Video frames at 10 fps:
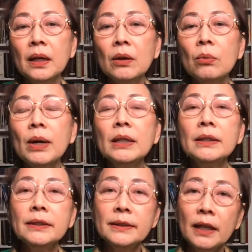While
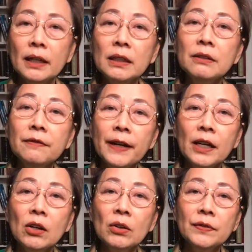the side
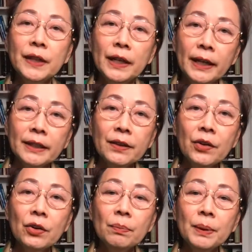effect of the light
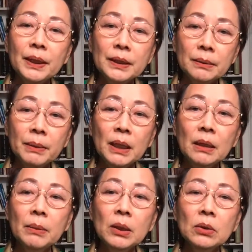therapy is
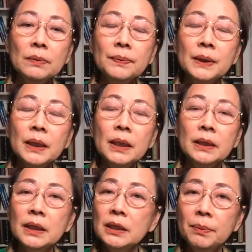minimal,
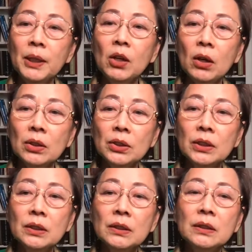just be
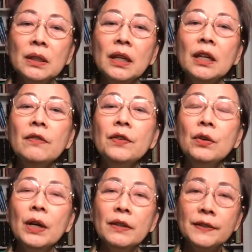cautious. If you
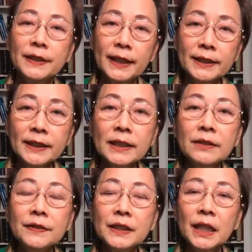have
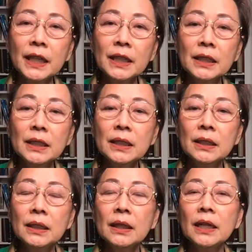sensitive skin,
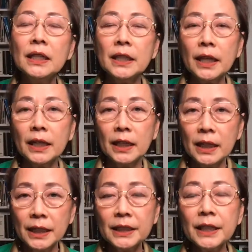it can
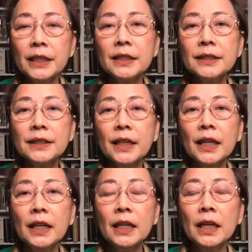irritate the
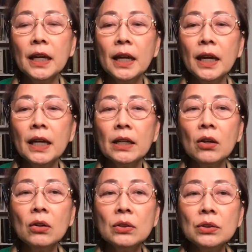skin, and
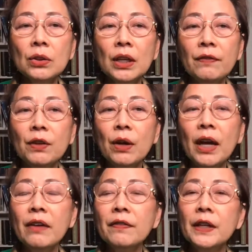also if you
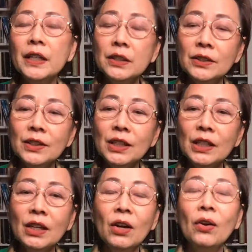have
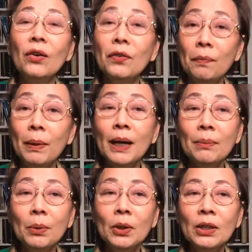history of
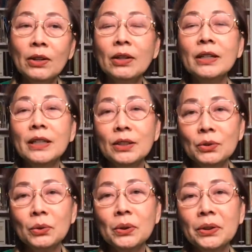bipolar
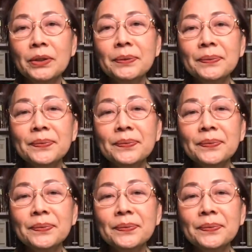disorder.